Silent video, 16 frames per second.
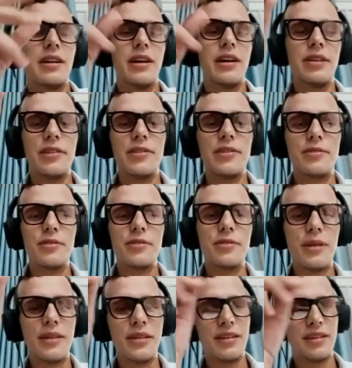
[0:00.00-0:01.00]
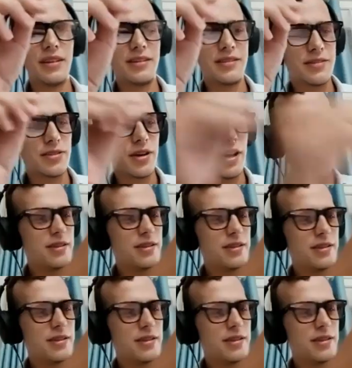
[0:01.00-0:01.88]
another room, and then he tried